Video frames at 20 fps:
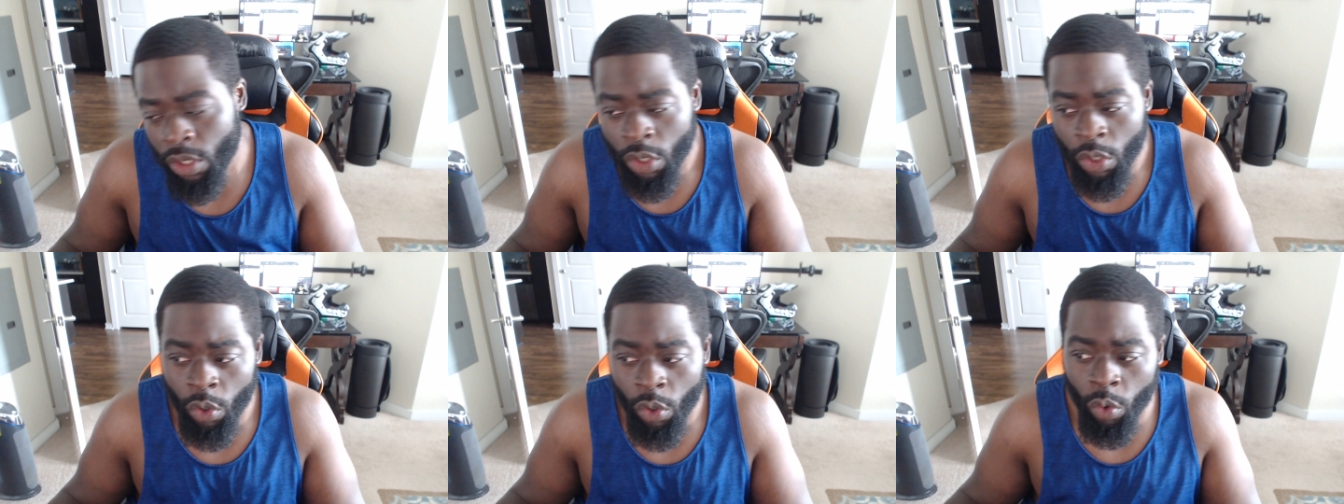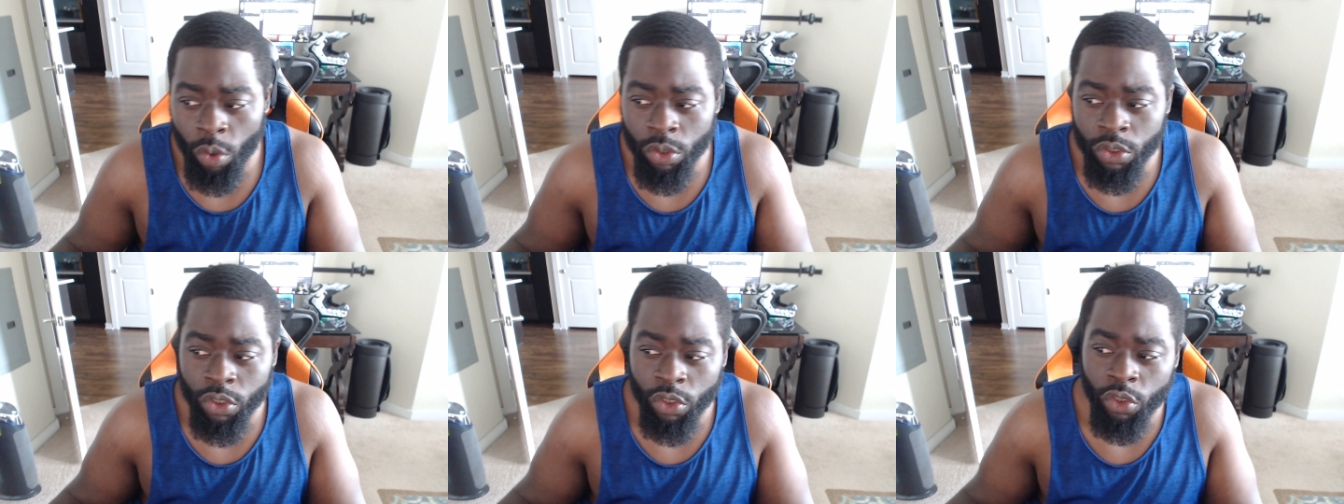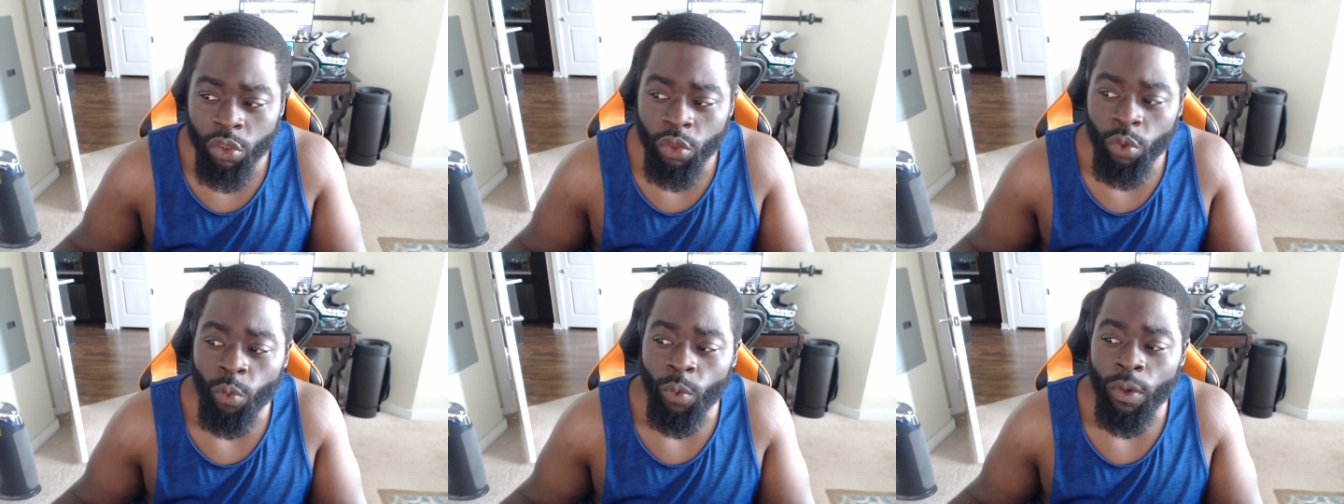or do
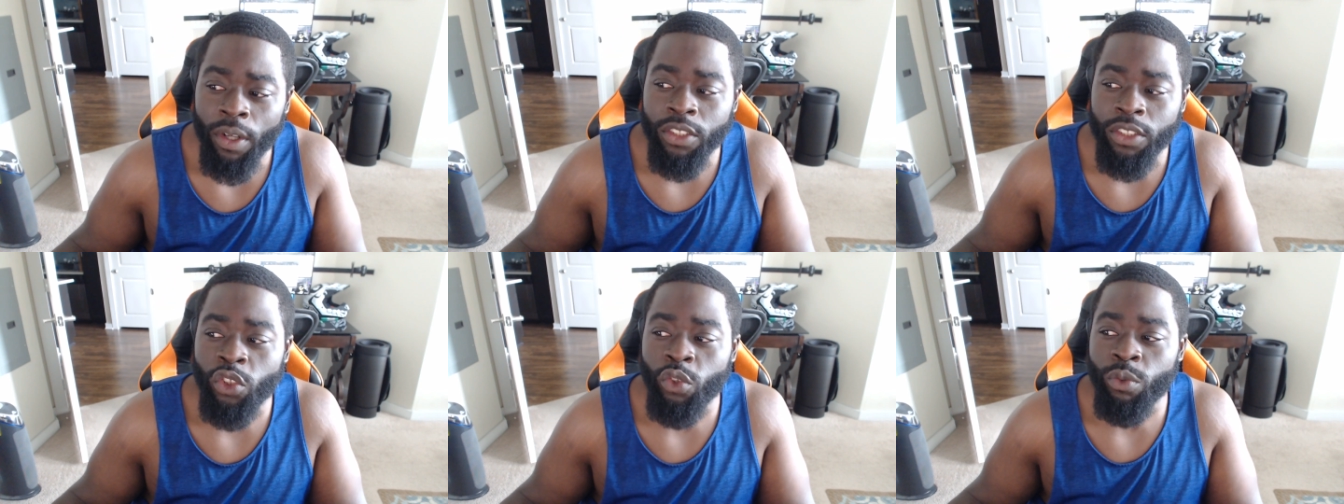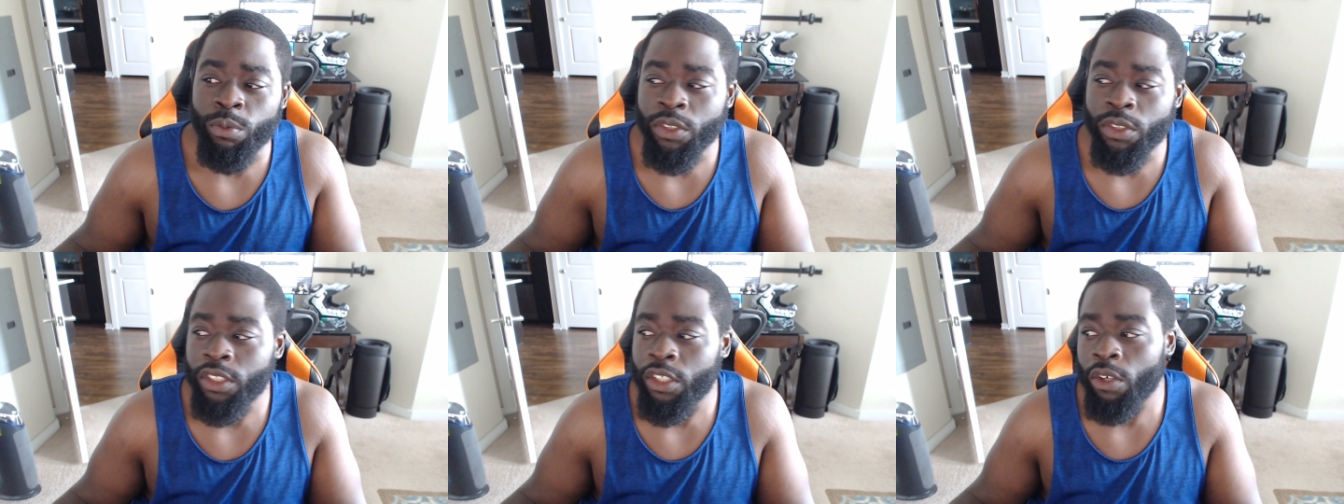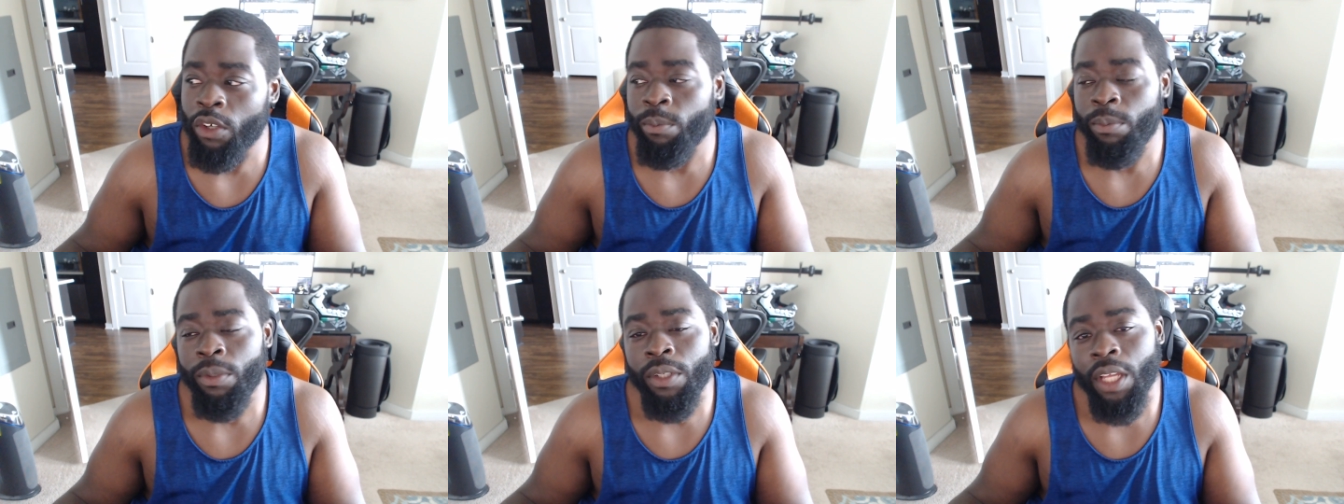you want to still
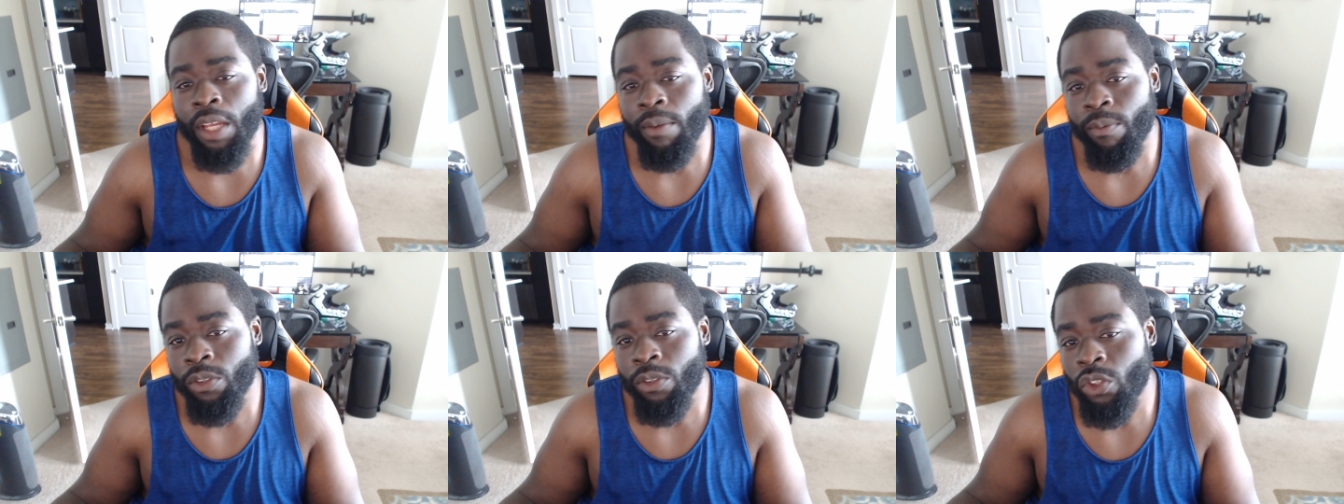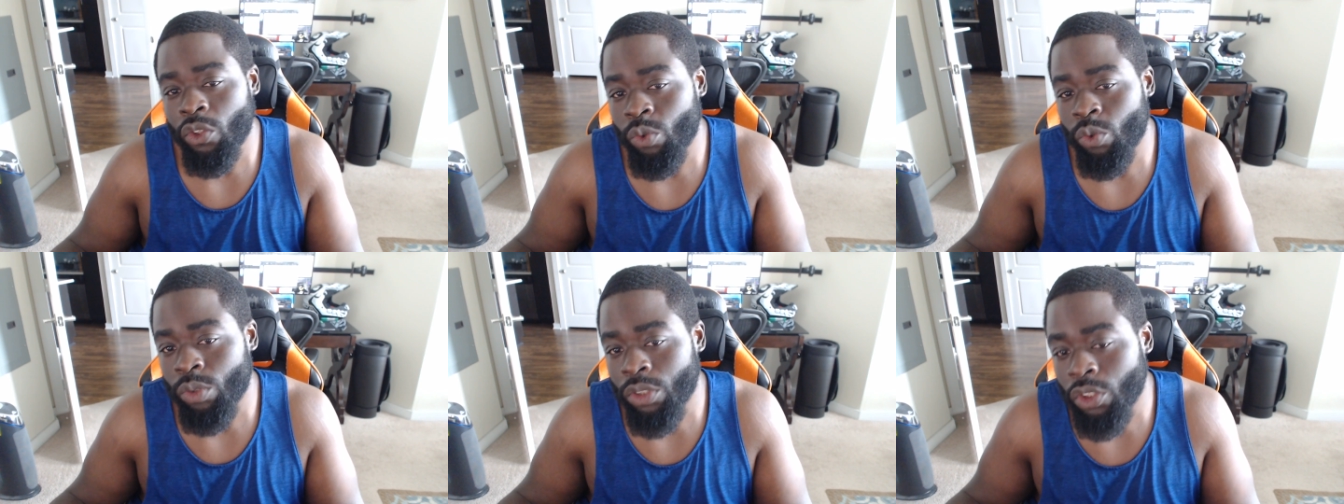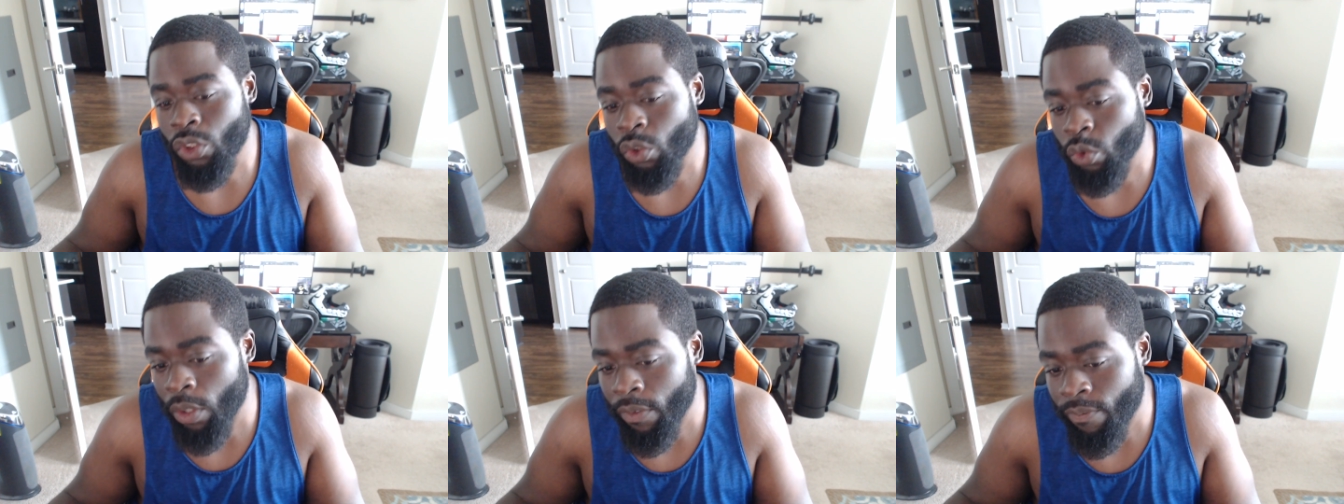be able to
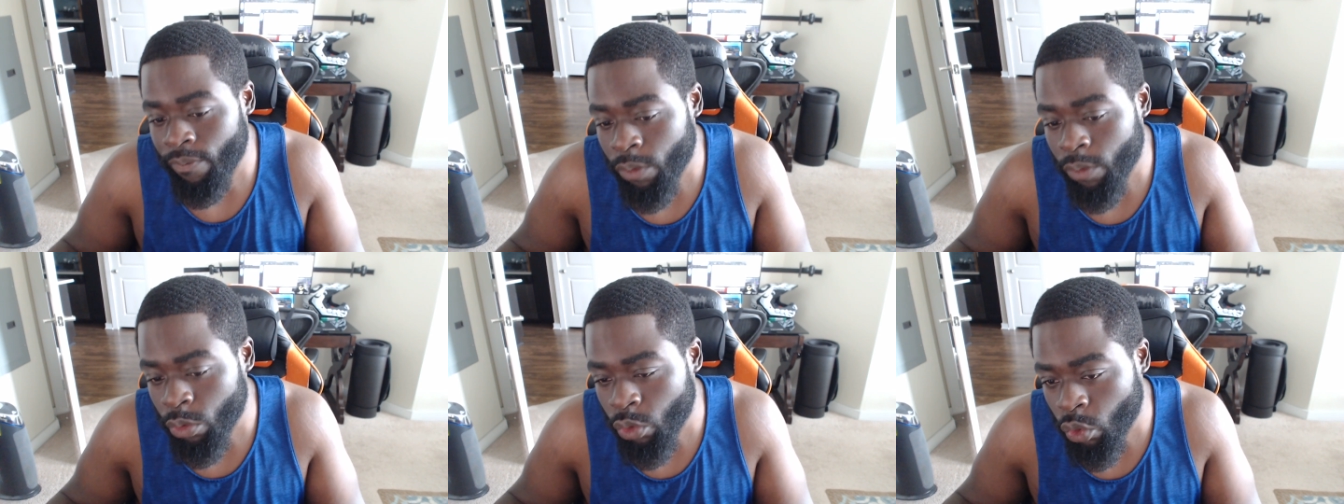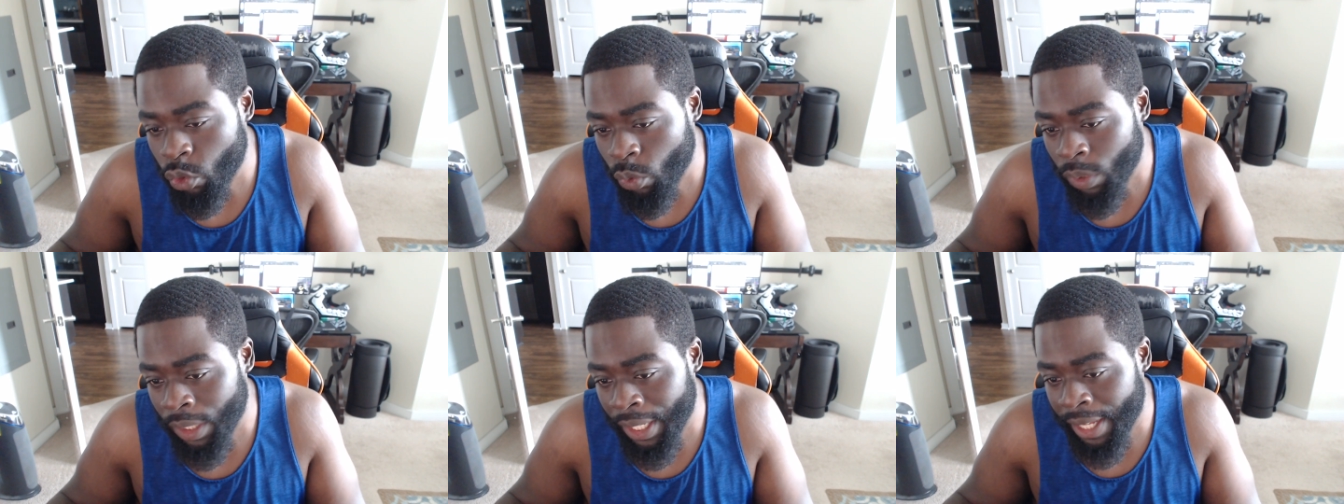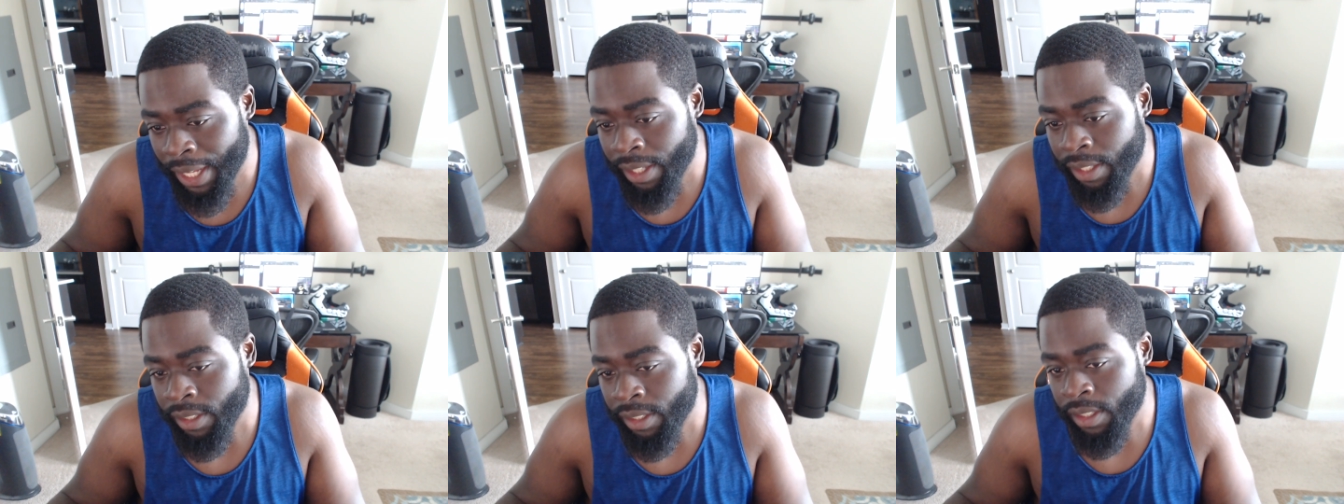enjoy foods you
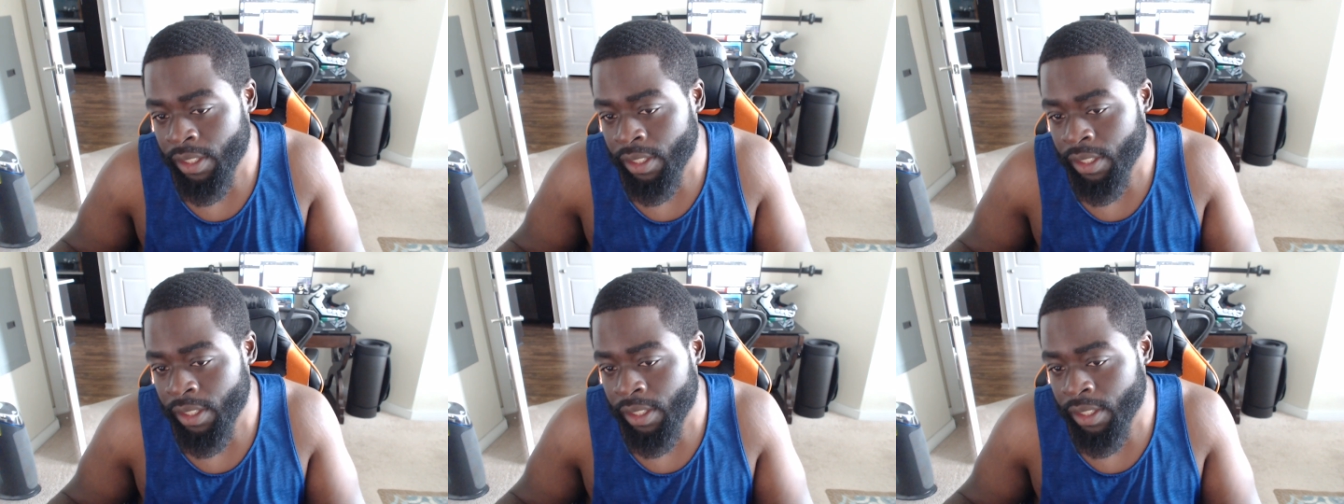like?